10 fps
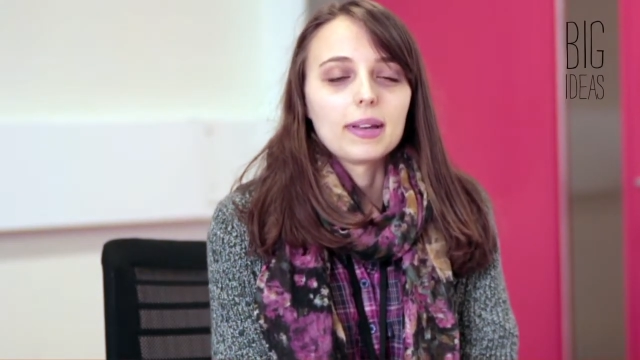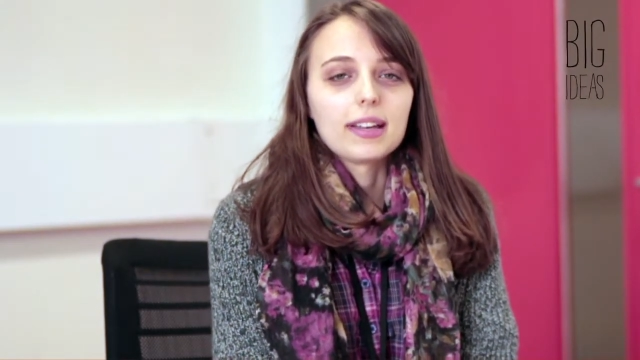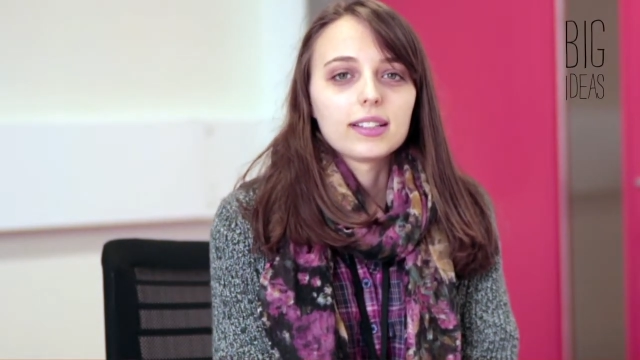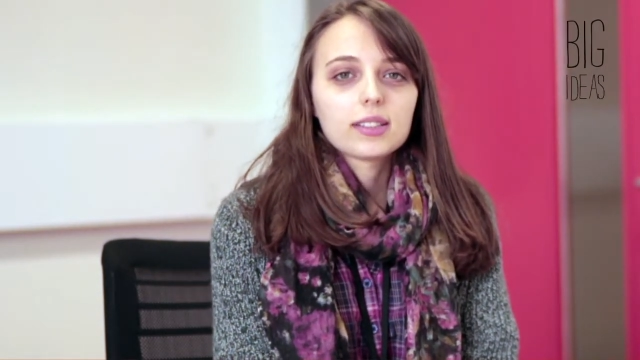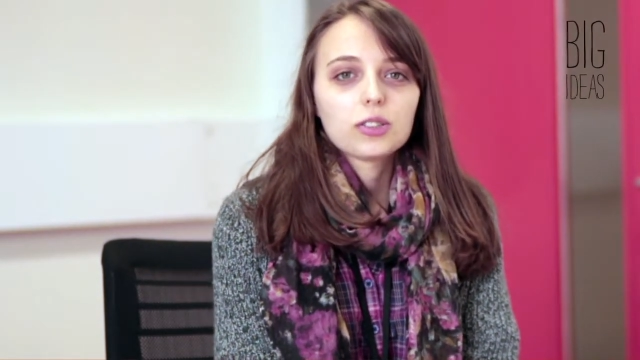
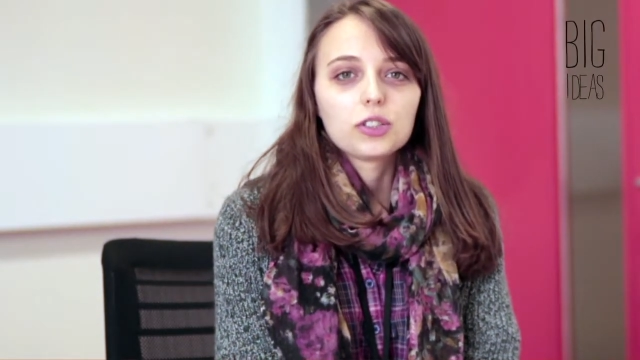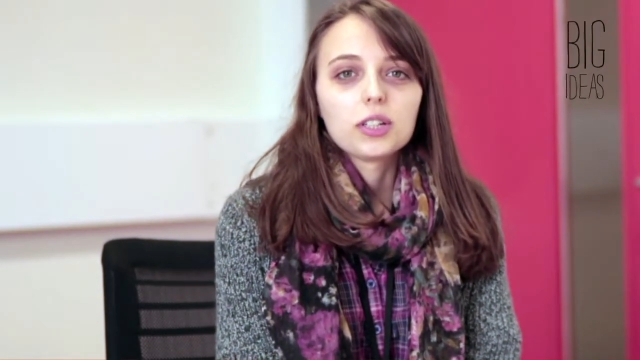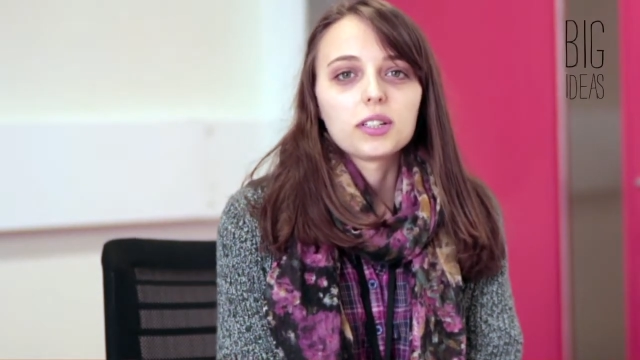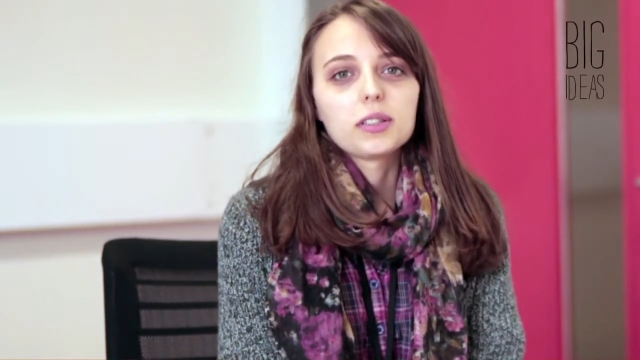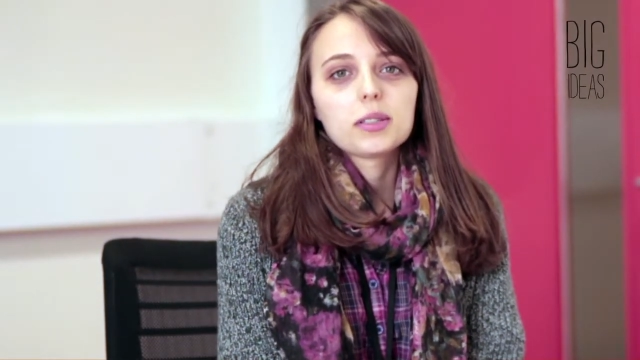It's
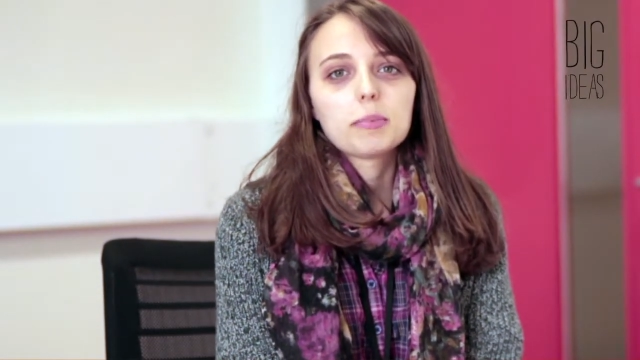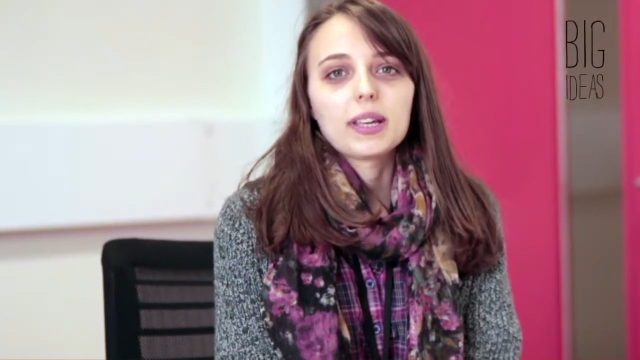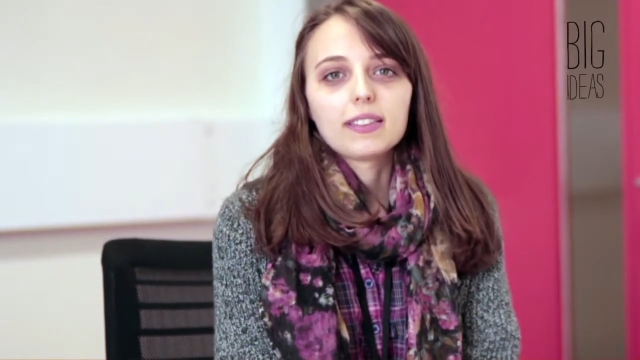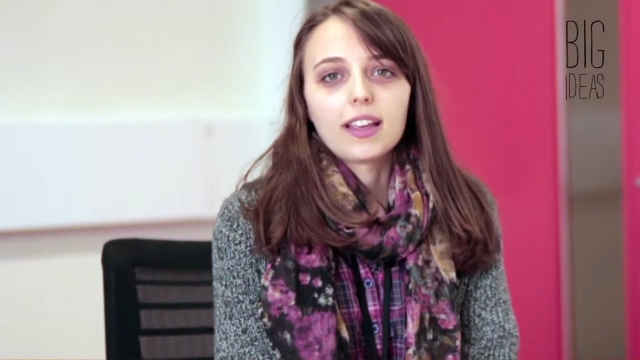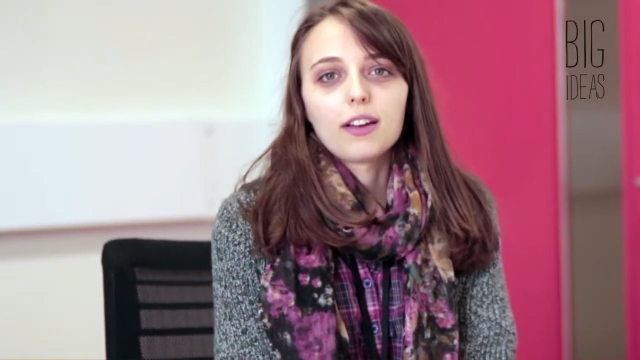students
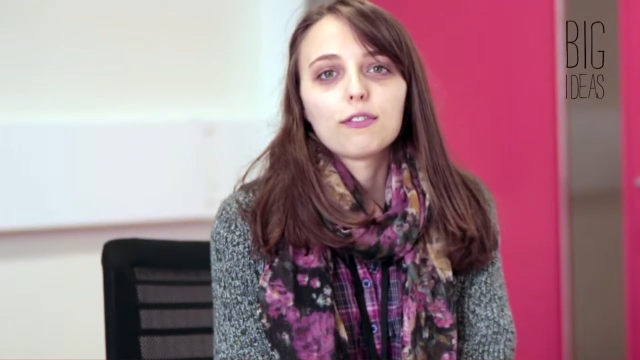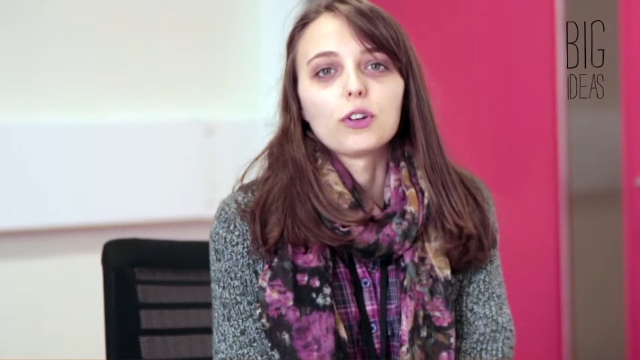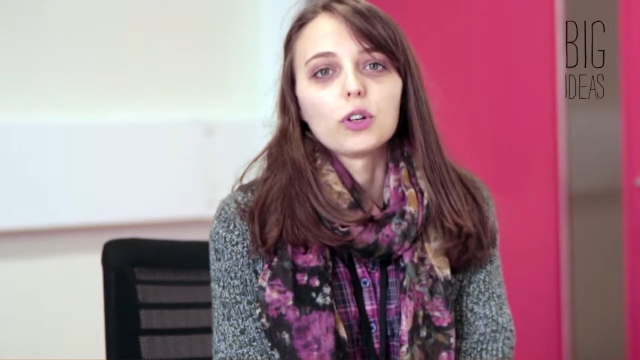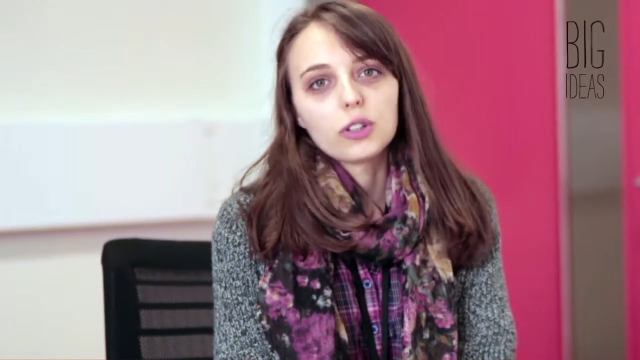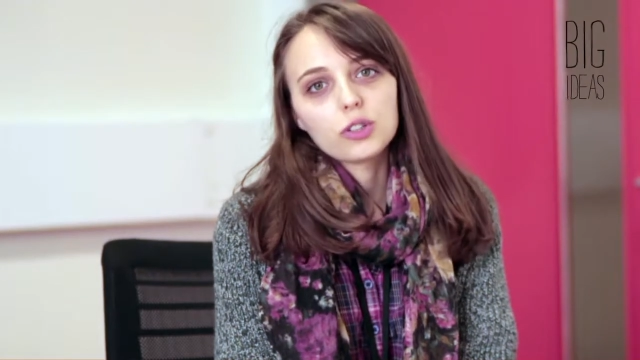being there for
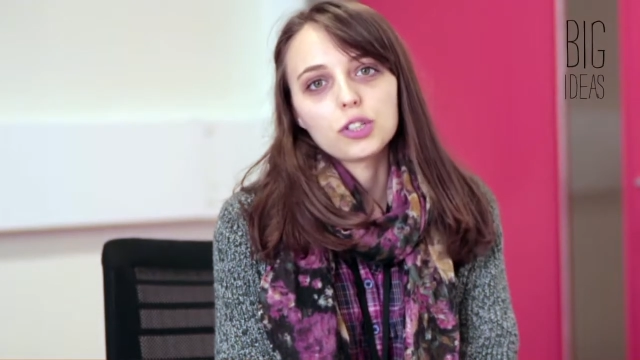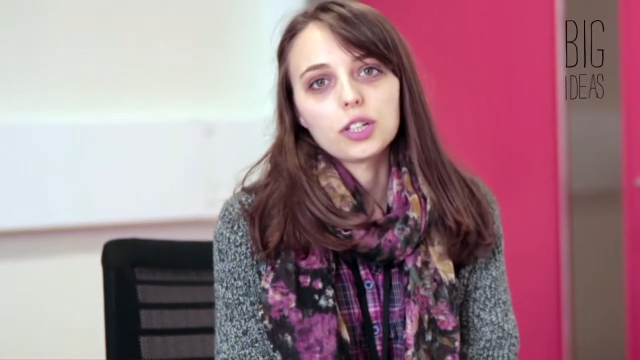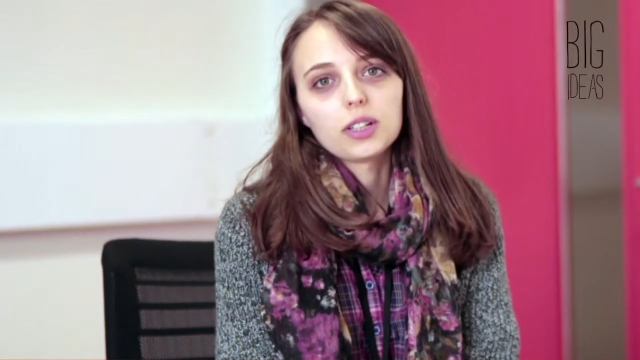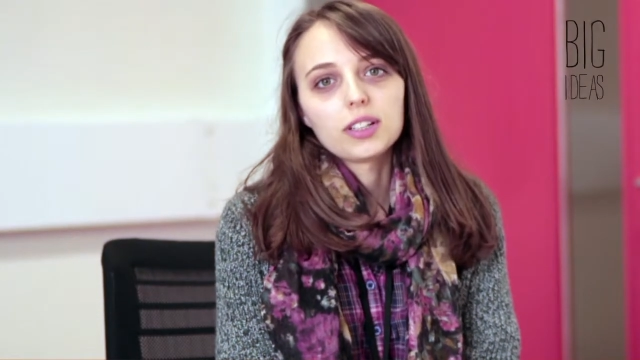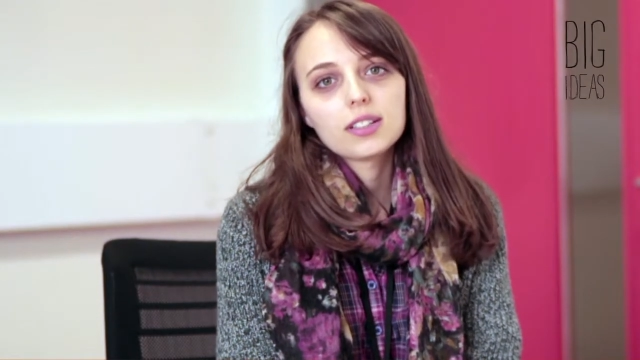other
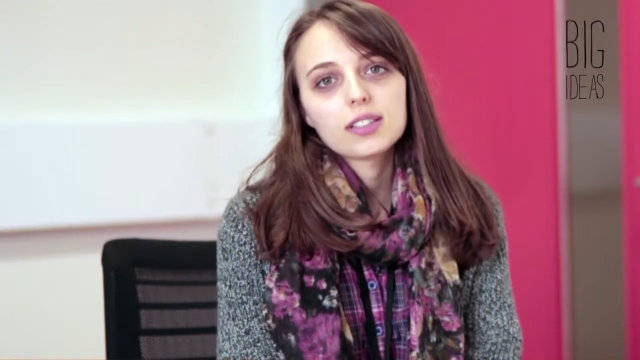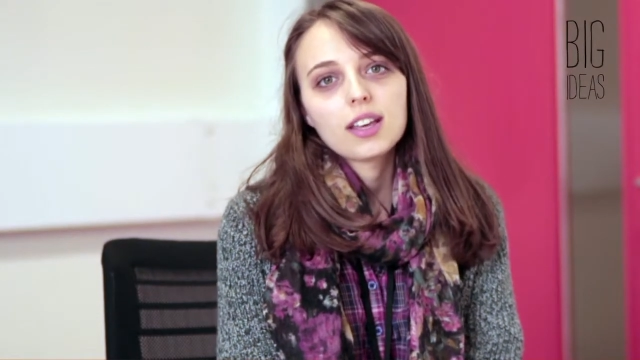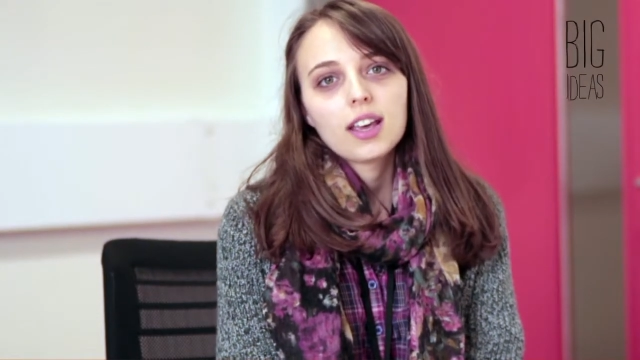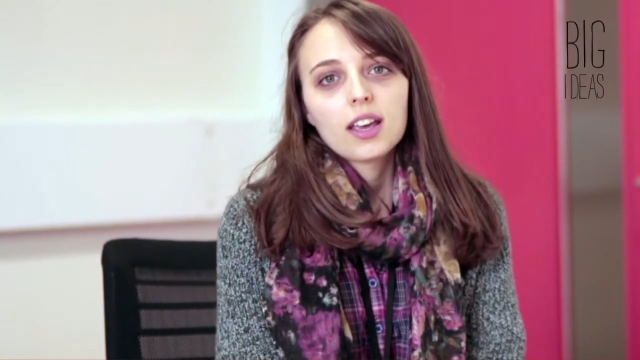students.